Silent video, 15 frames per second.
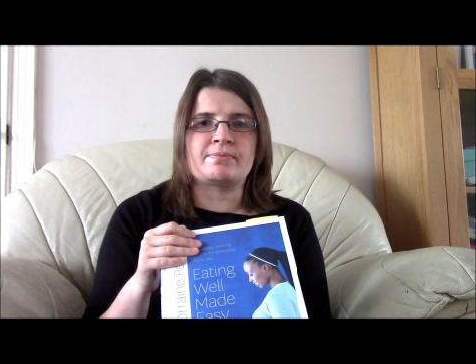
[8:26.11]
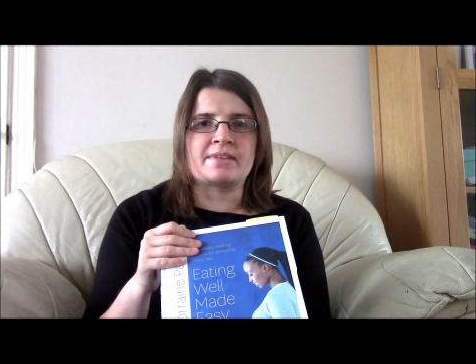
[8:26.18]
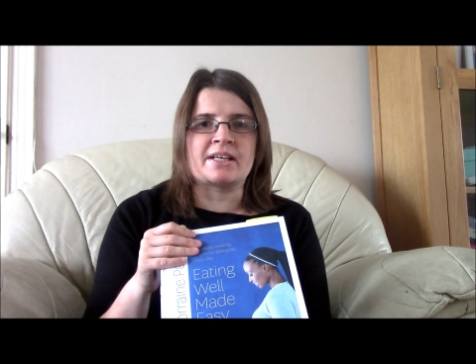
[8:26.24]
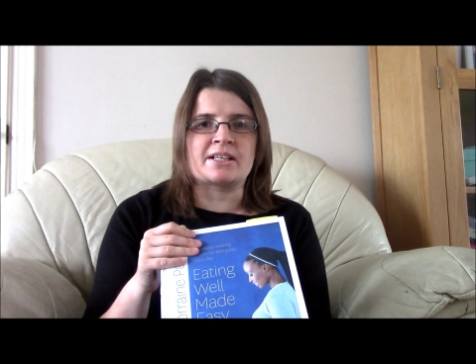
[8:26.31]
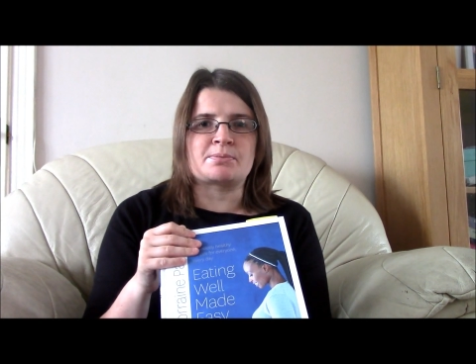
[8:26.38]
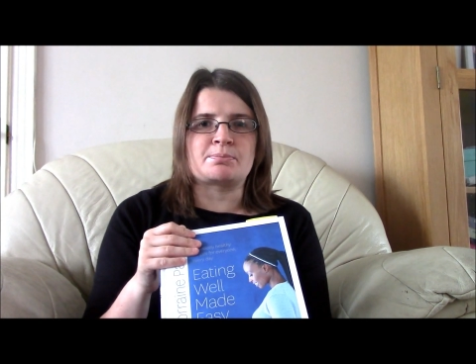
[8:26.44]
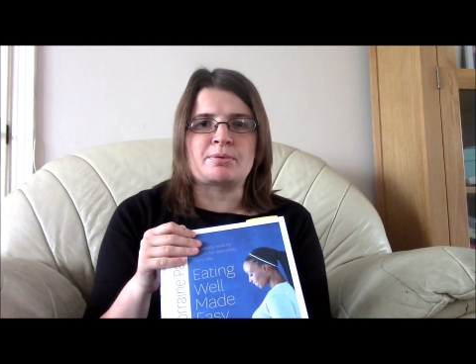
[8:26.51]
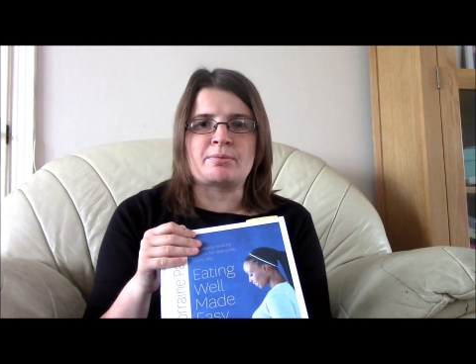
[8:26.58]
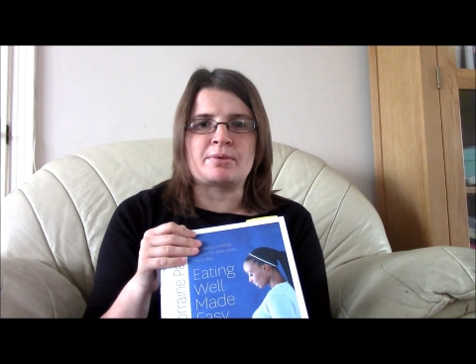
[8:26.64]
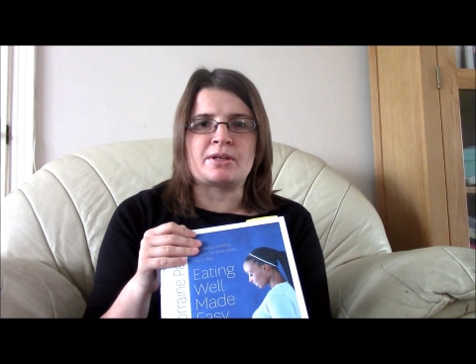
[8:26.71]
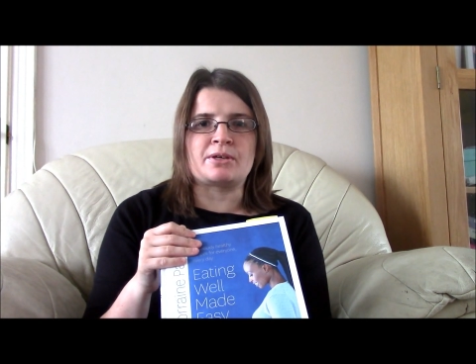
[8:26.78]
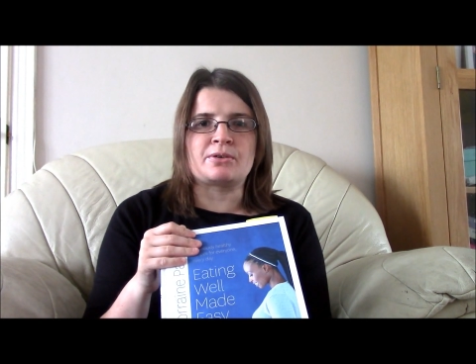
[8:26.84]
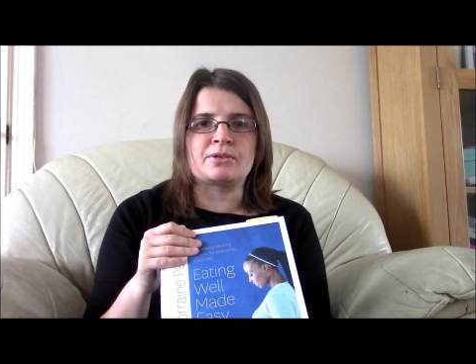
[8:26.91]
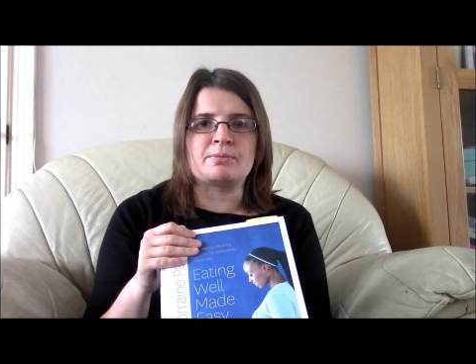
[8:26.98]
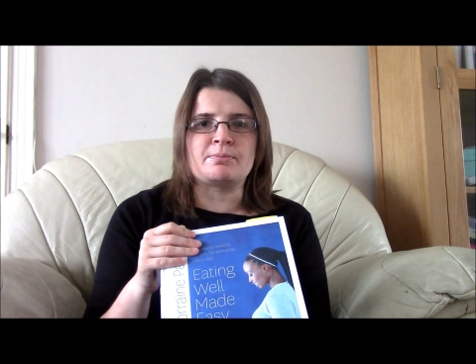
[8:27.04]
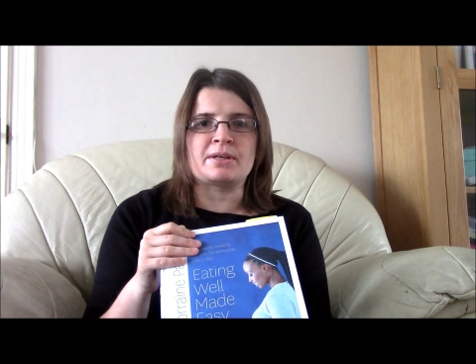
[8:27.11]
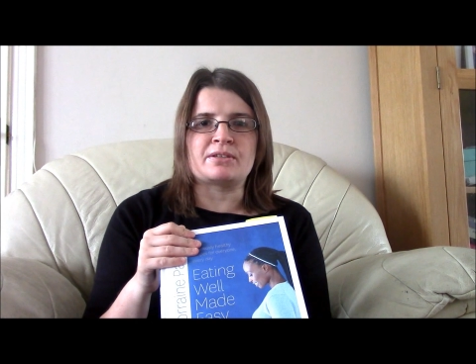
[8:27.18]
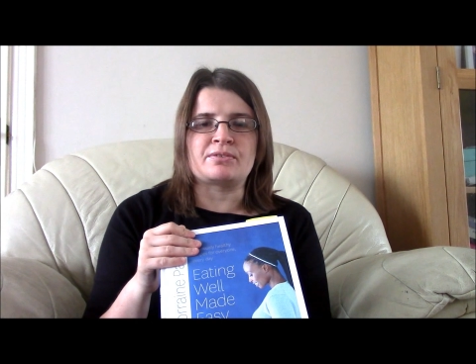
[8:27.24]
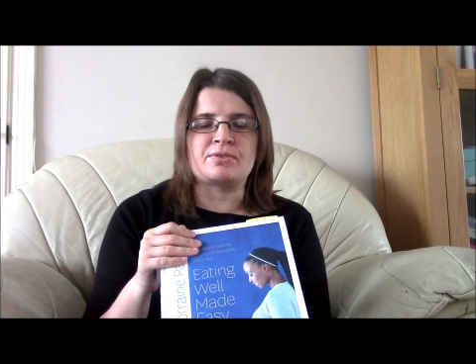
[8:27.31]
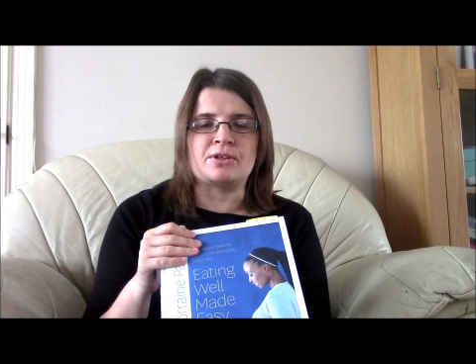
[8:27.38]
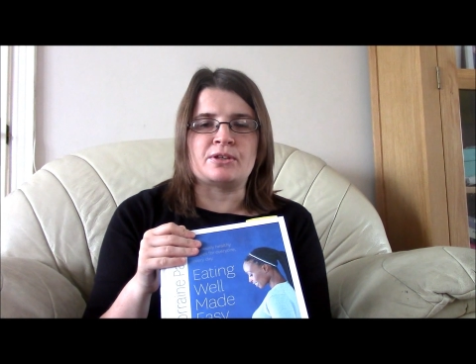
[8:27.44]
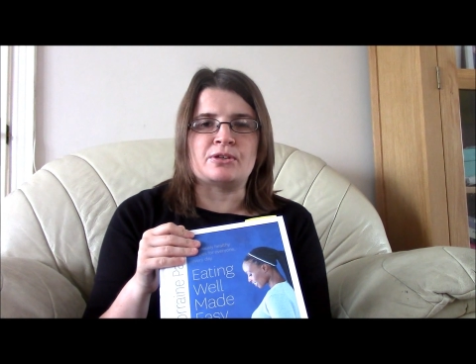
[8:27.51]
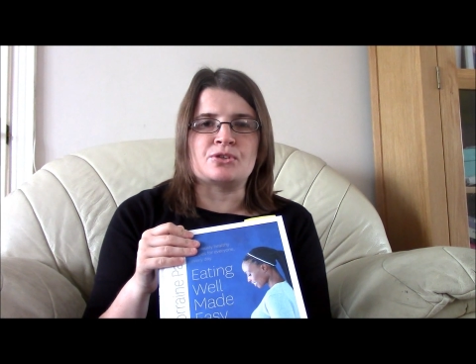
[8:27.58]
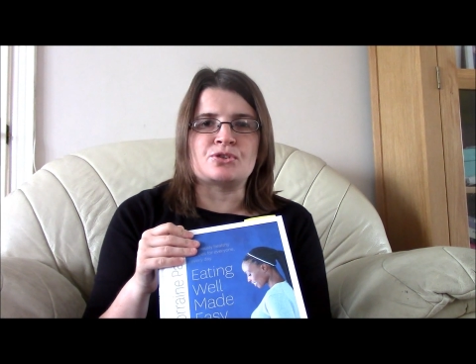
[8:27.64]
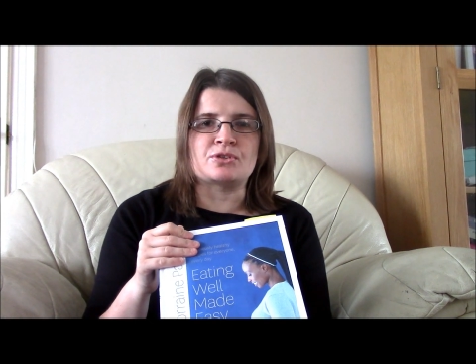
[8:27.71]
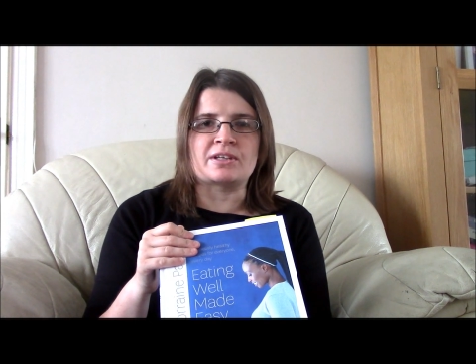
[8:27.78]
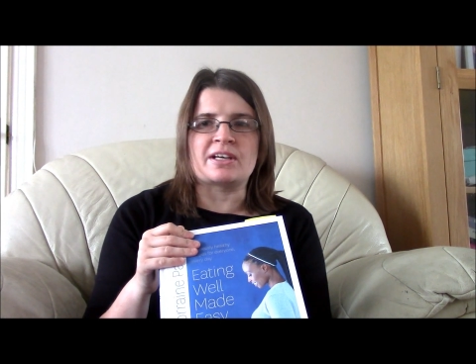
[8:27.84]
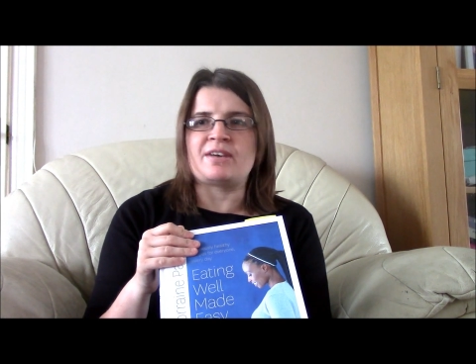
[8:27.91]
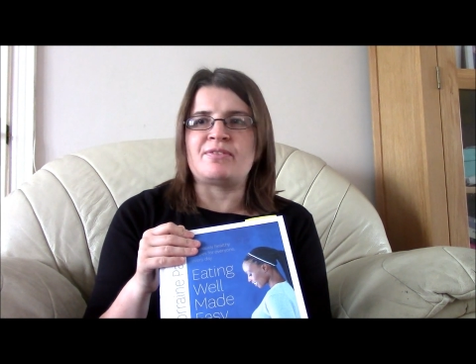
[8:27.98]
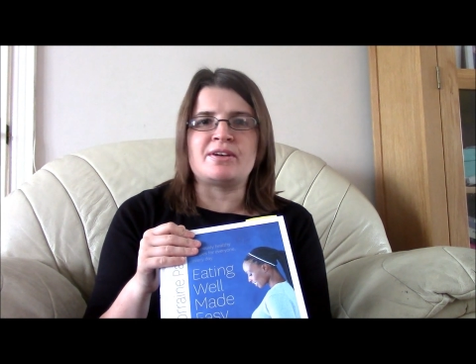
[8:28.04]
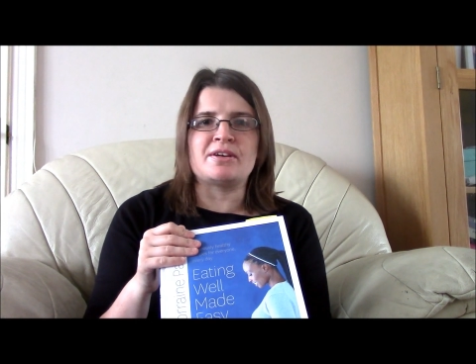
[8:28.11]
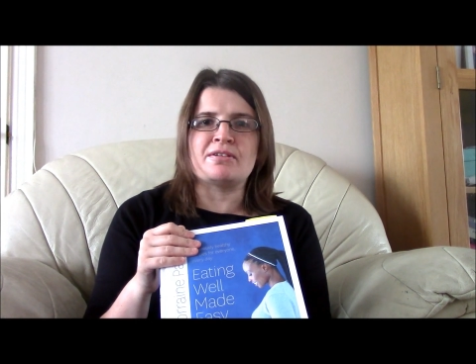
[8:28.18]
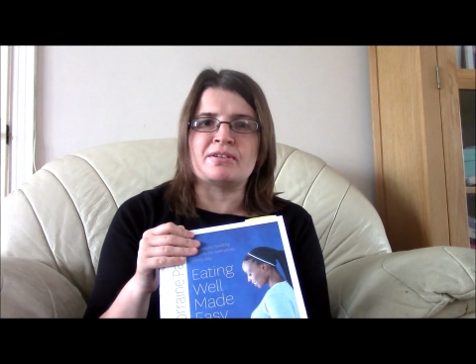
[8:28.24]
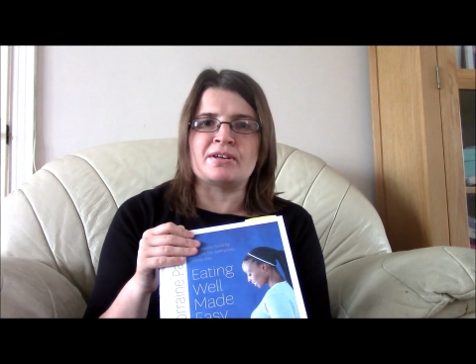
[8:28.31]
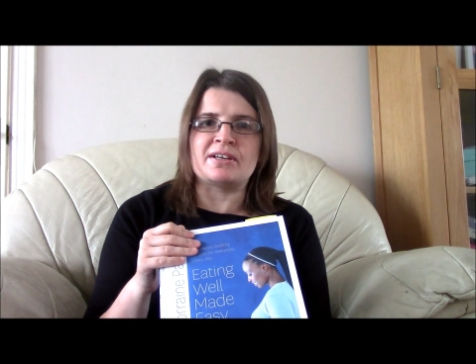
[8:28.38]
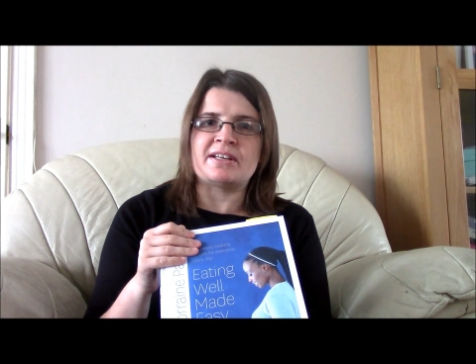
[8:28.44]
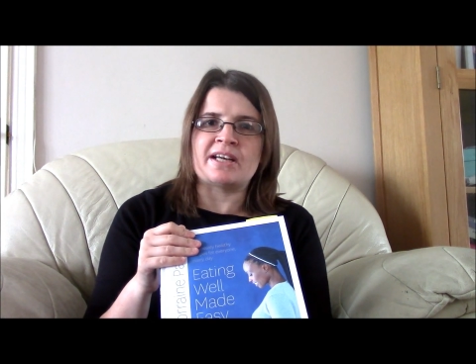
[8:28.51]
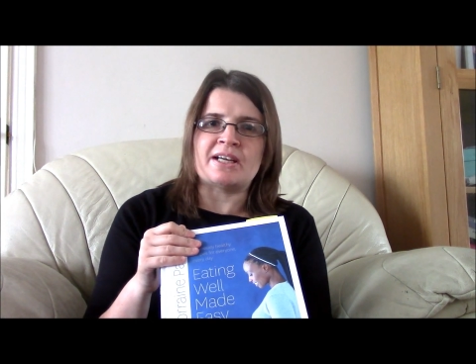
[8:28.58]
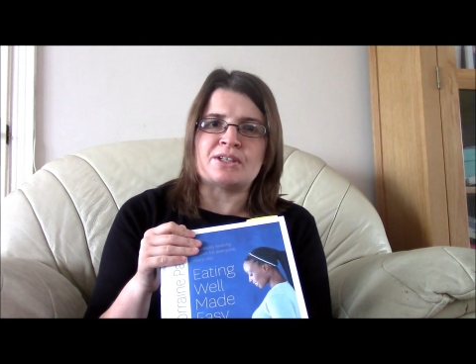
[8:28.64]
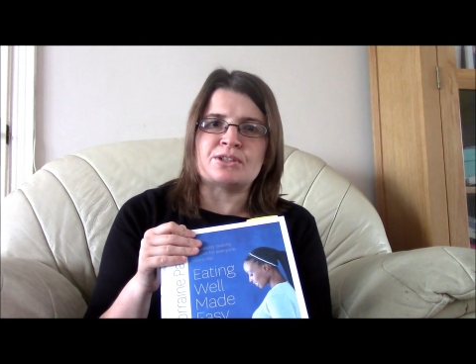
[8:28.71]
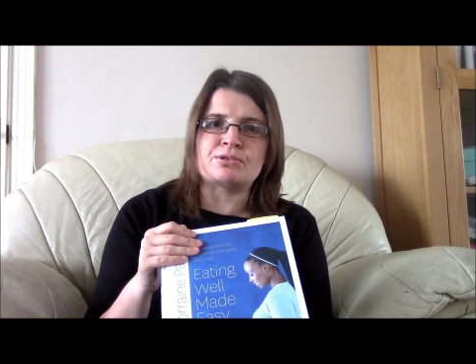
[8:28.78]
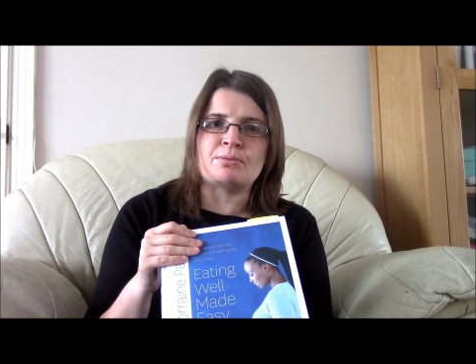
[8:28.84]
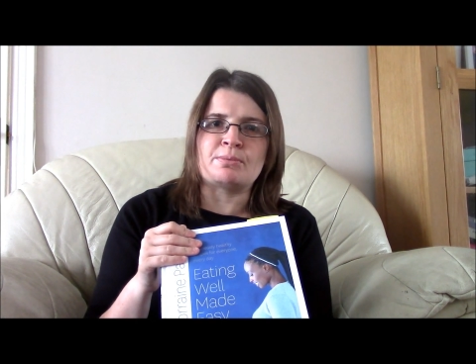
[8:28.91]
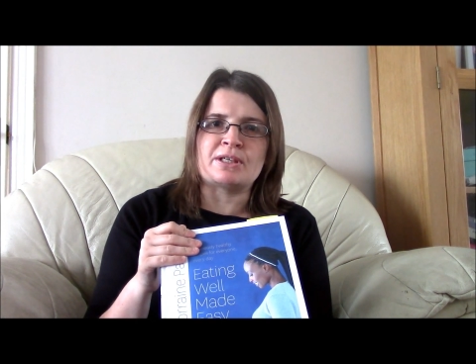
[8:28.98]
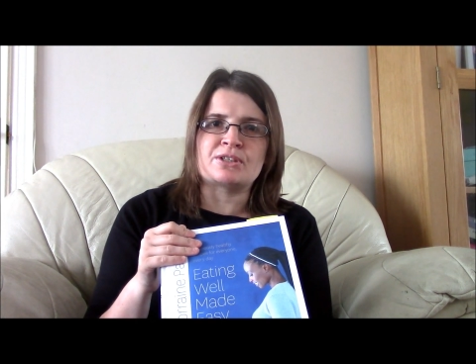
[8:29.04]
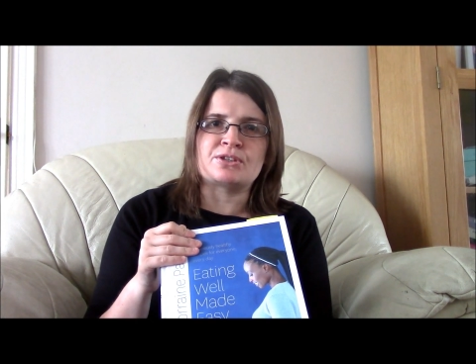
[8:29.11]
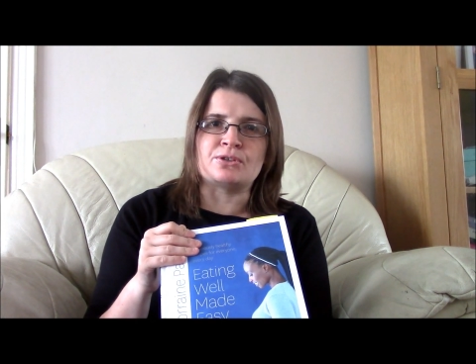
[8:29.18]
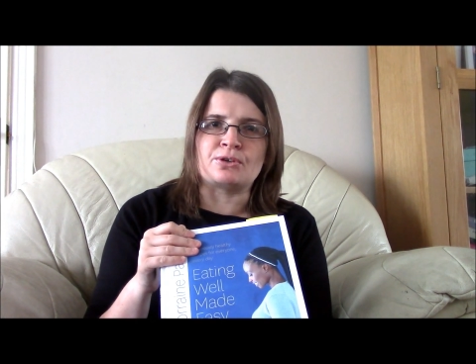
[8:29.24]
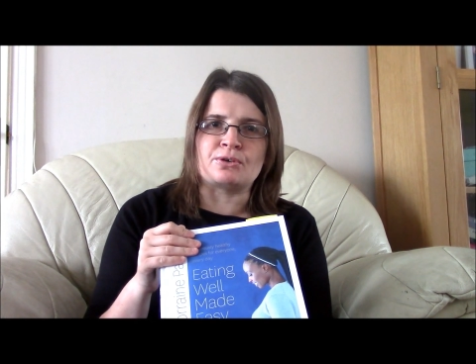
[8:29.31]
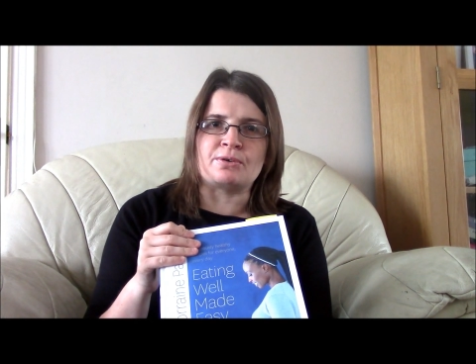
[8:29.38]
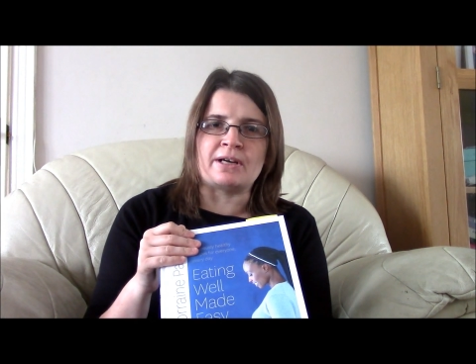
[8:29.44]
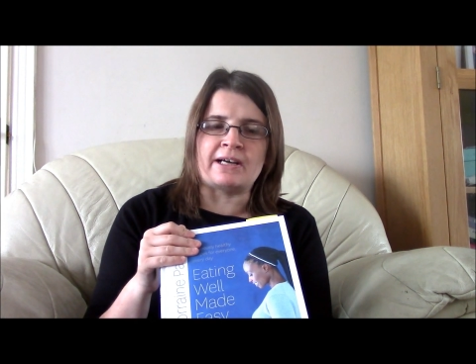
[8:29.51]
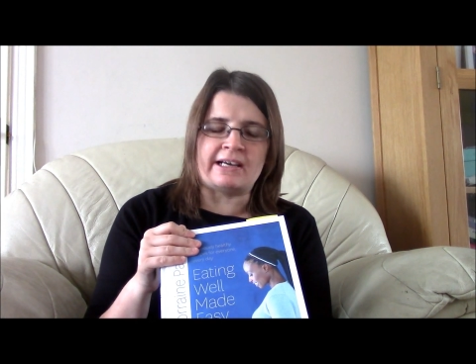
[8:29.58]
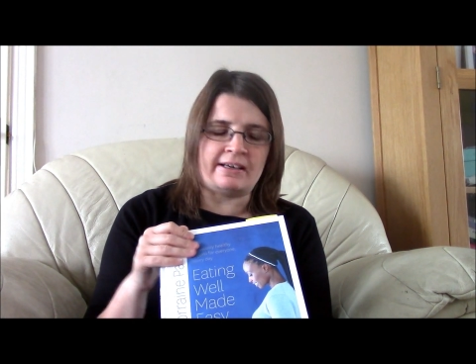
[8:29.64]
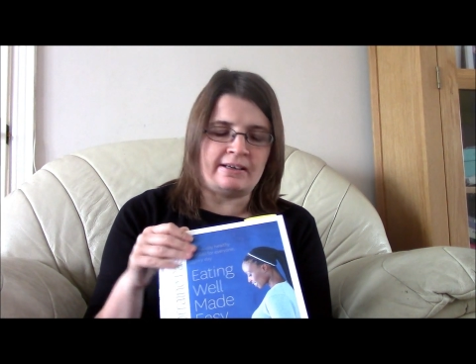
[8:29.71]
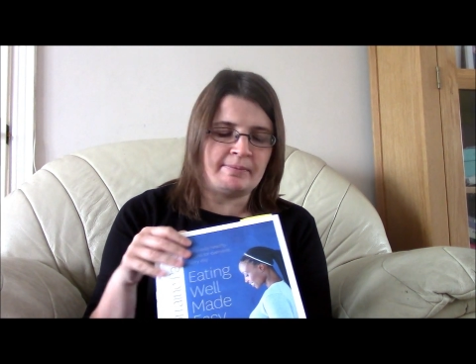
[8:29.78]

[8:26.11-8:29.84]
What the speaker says: that's probably good and better for you than sugar, if you don't like dates you're a bit stuck really,